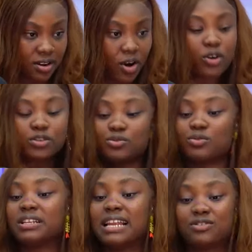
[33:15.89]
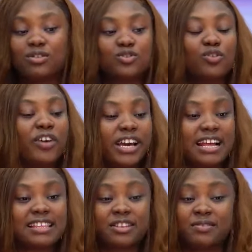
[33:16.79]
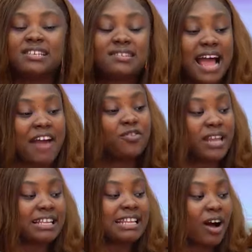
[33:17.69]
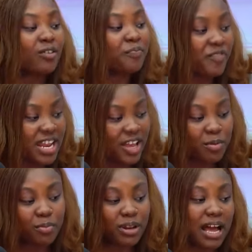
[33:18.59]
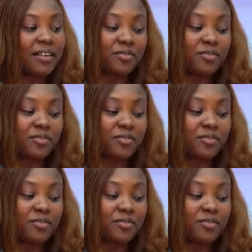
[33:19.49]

Also, let's not also forget that it, this. I feel like now, Vida, you people are.